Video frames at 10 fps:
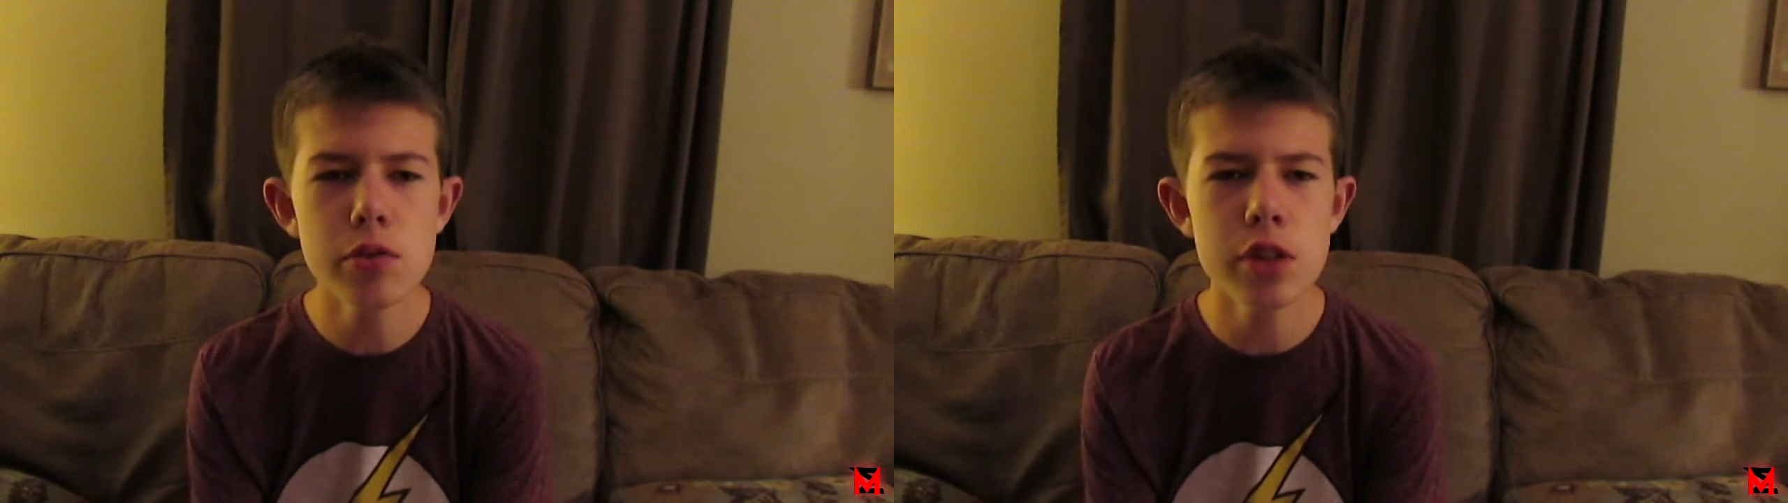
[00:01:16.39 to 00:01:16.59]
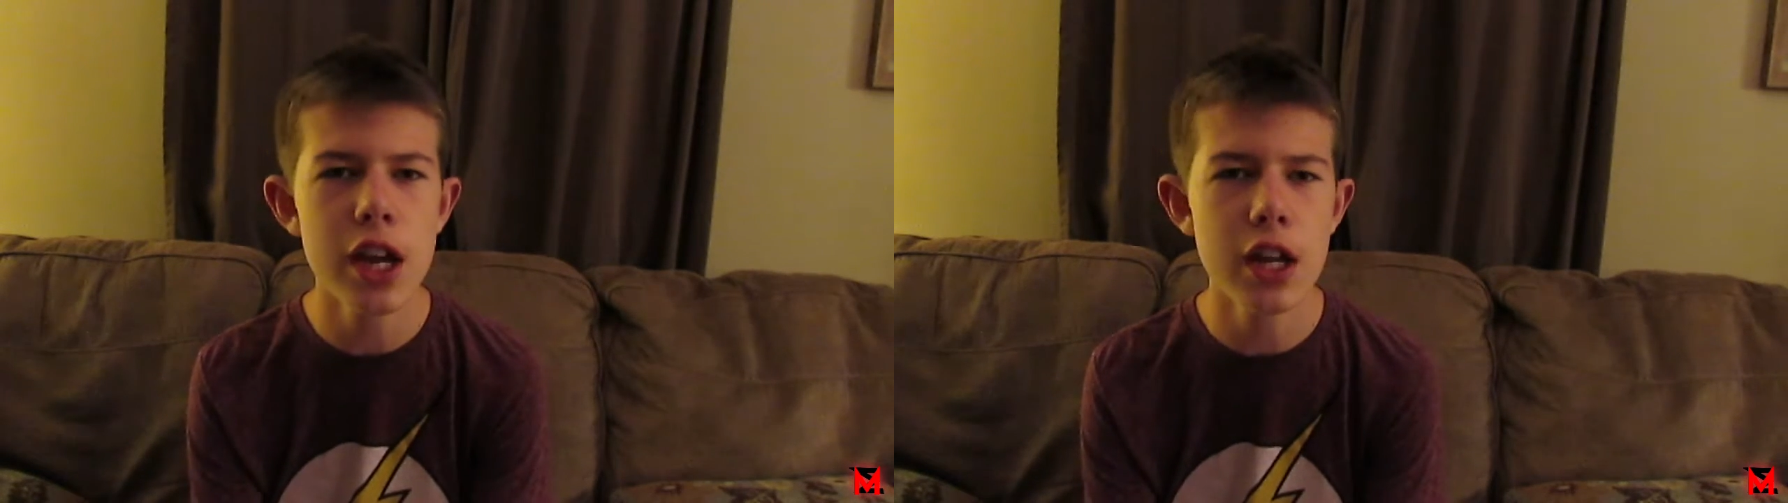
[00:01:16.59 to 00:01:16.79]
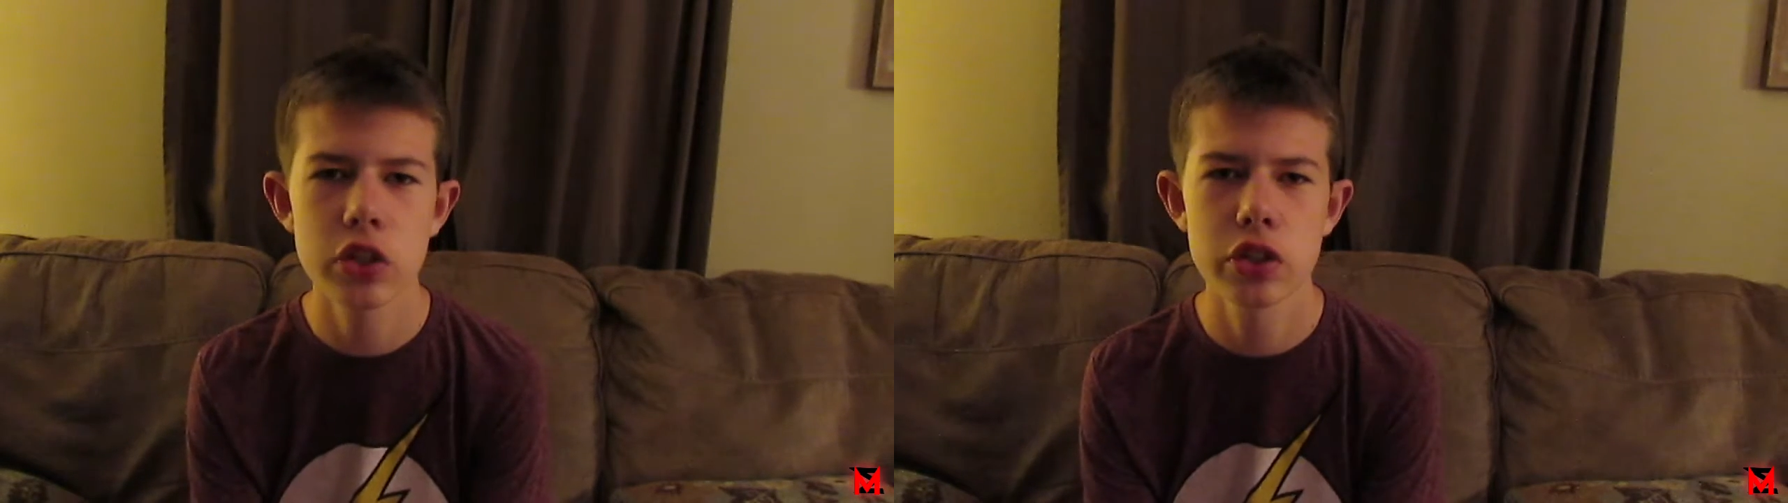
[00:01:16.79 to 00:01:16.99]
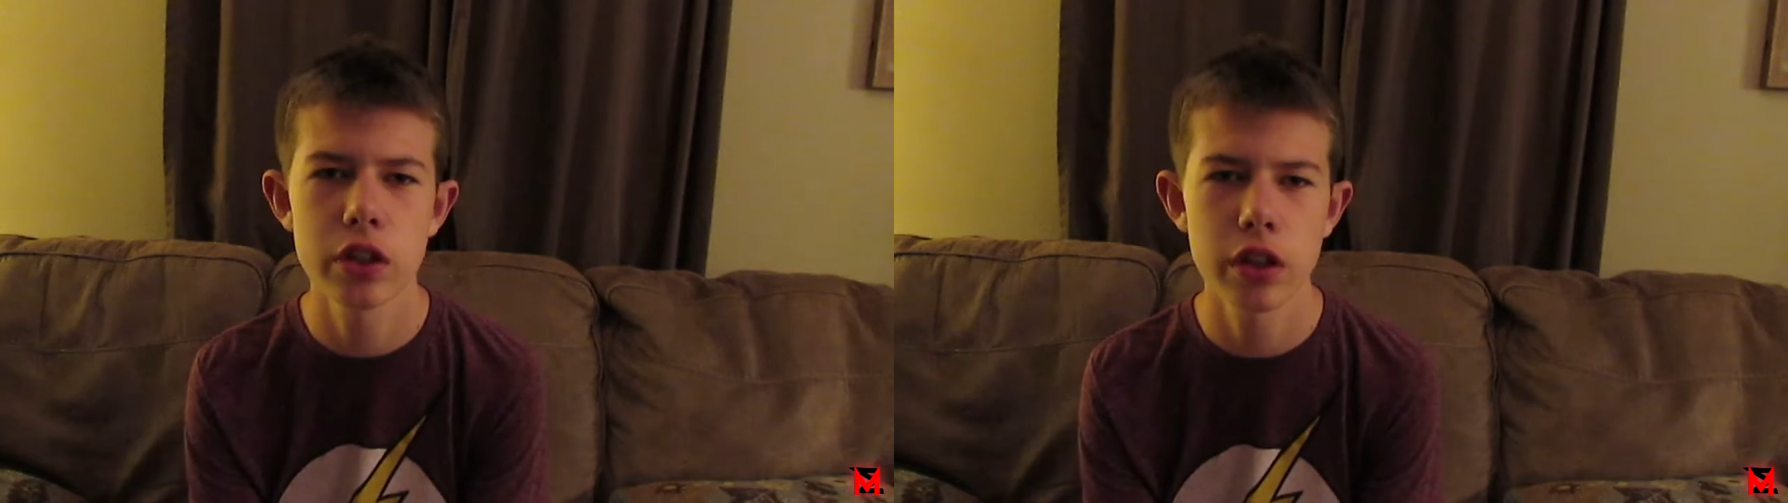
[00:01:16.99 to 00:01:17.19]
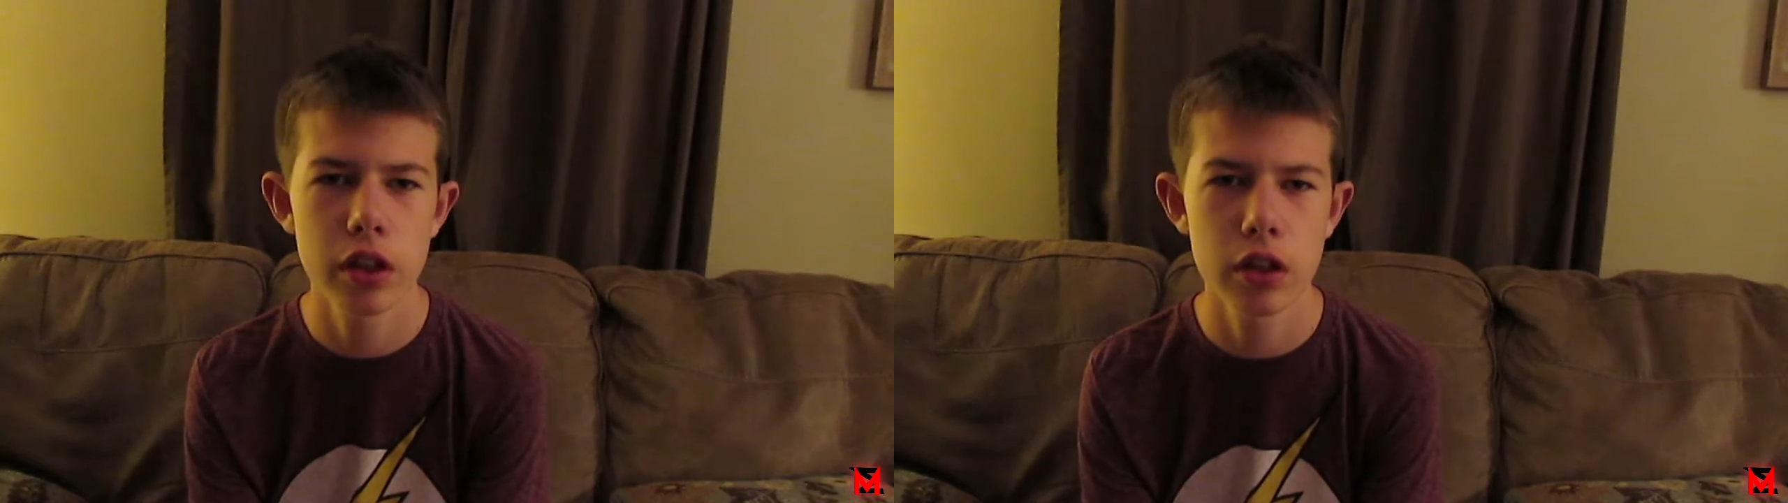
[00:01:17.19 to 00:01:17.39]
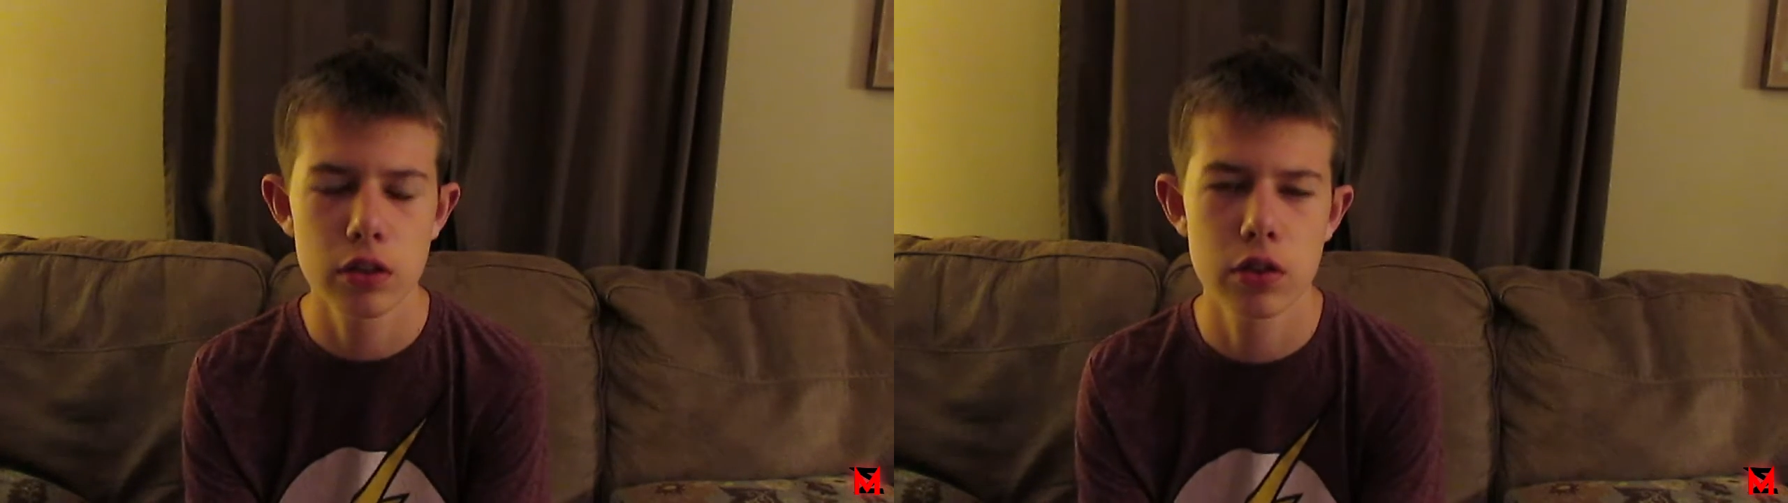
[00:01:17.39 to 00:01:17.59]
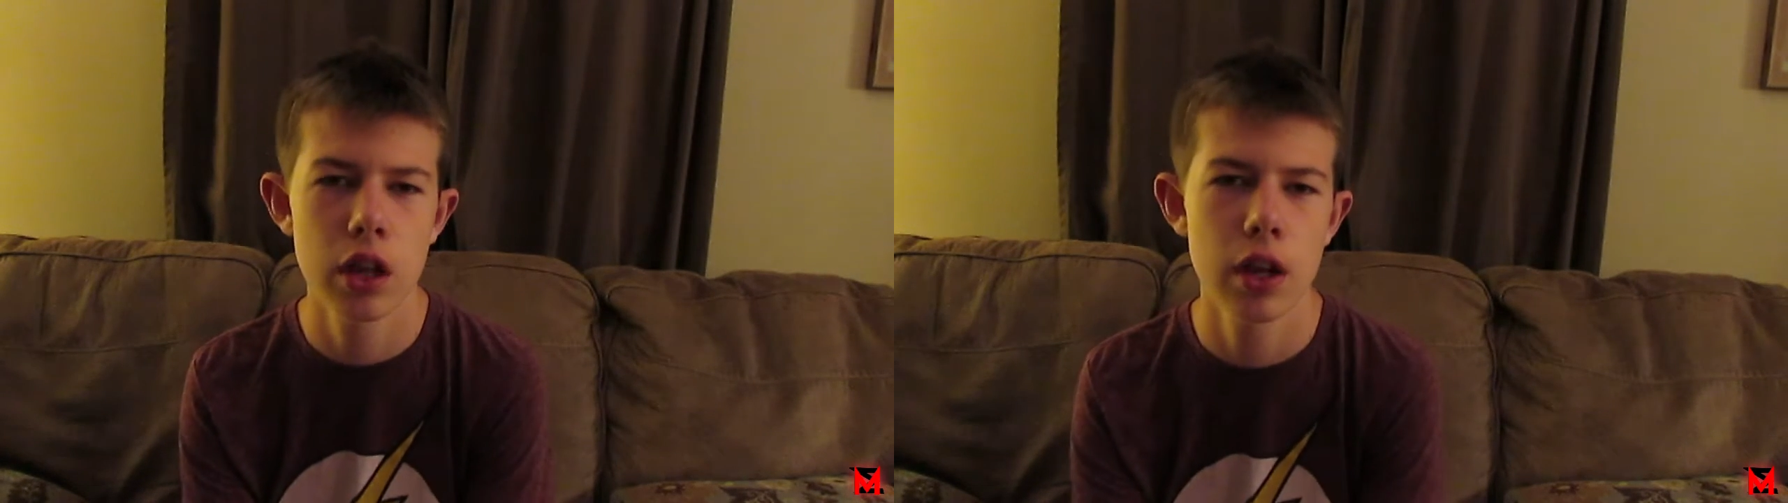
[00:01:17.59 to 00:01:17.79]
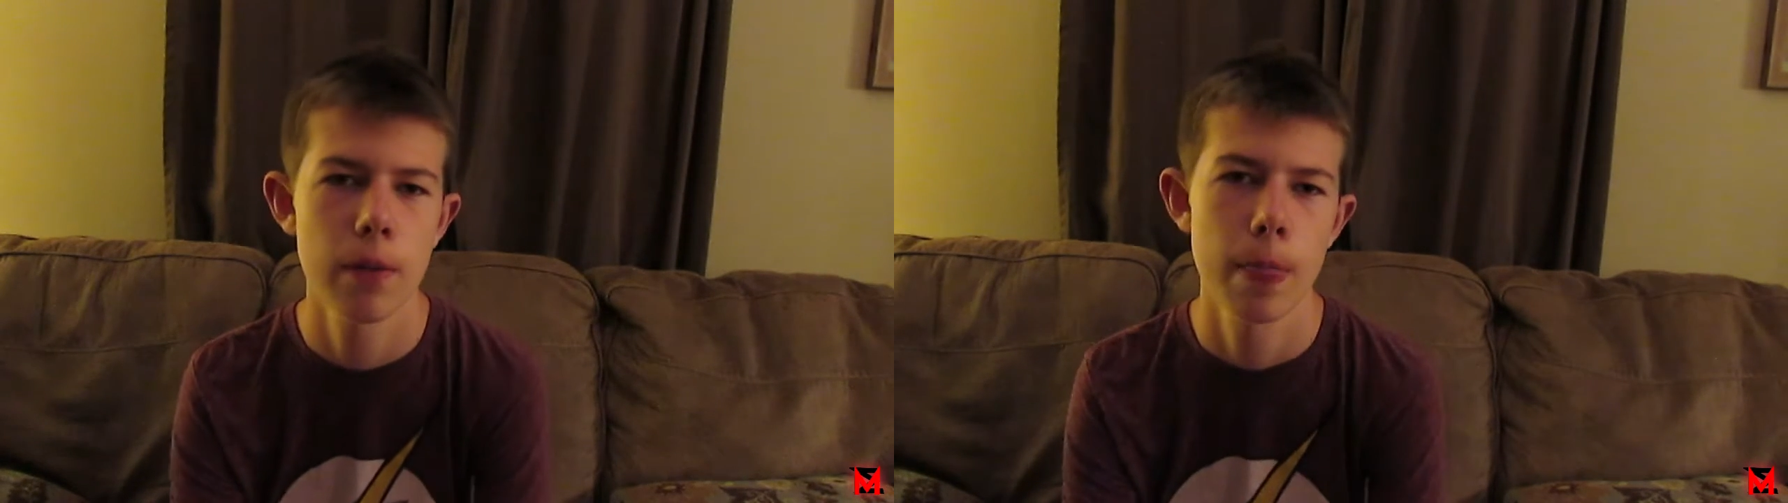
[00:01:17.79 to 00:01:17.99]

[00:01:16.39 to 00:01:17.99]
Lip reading: reaction to things, okay?